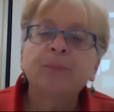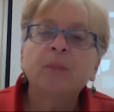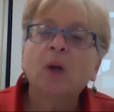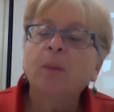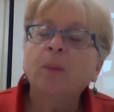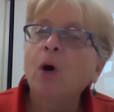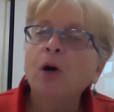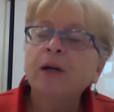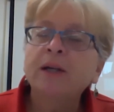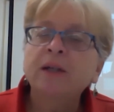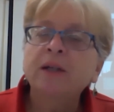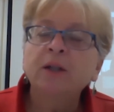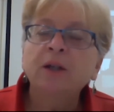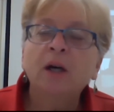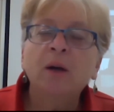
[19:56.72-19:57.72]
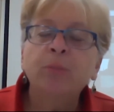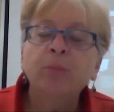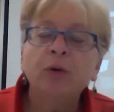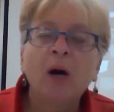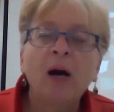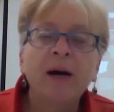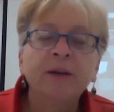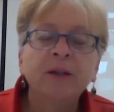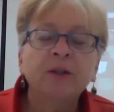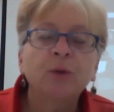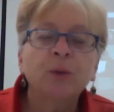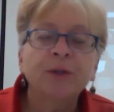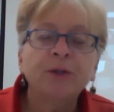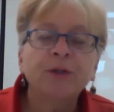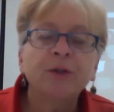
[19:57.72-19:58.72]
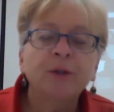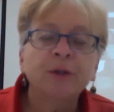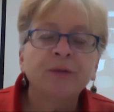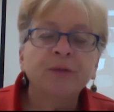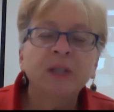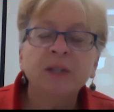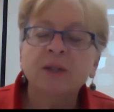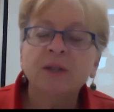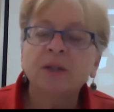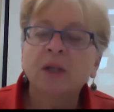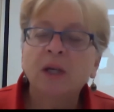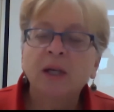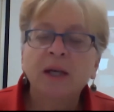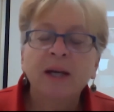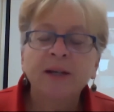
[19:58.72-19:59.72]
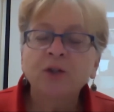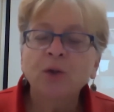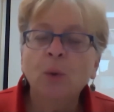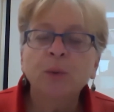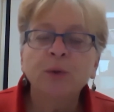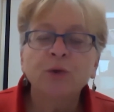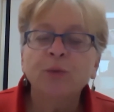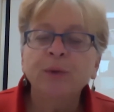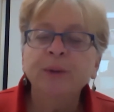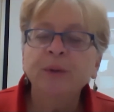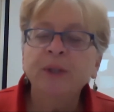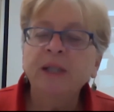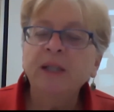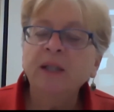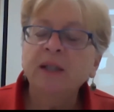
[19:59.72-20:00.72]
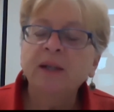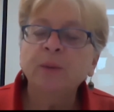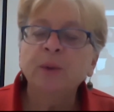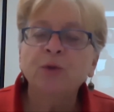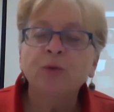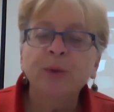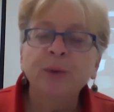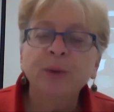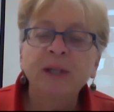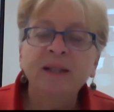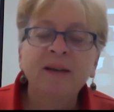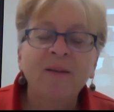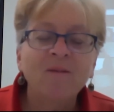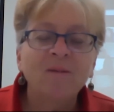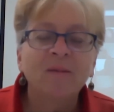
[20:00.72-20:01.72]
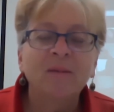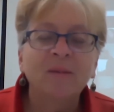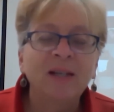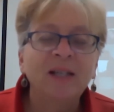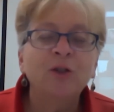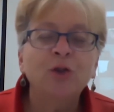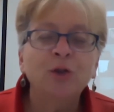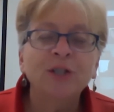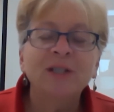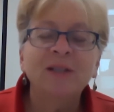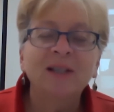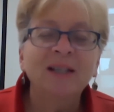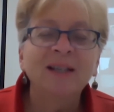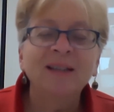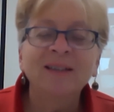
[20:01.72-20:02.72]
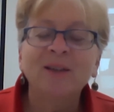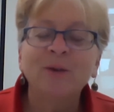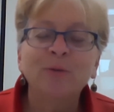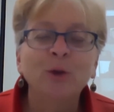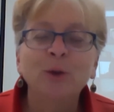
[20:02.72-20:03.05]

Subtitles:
marketing a product or service. And so it was really interesting. The room